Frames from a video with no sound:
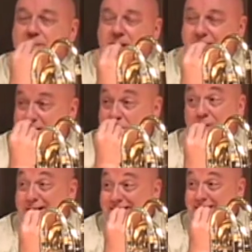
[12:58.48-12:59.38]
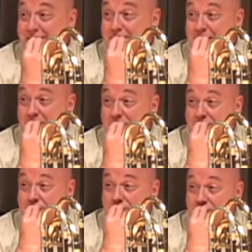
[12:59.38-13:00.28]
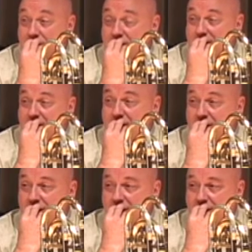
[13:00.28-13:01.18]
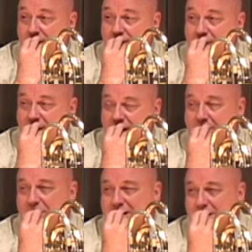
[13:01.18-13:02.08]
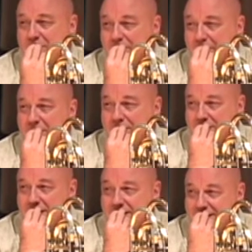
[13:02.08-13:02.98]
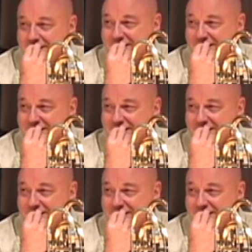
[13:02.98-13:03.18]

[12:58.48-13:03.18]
And that's why I did it in that audition. And I played a little bit better than that.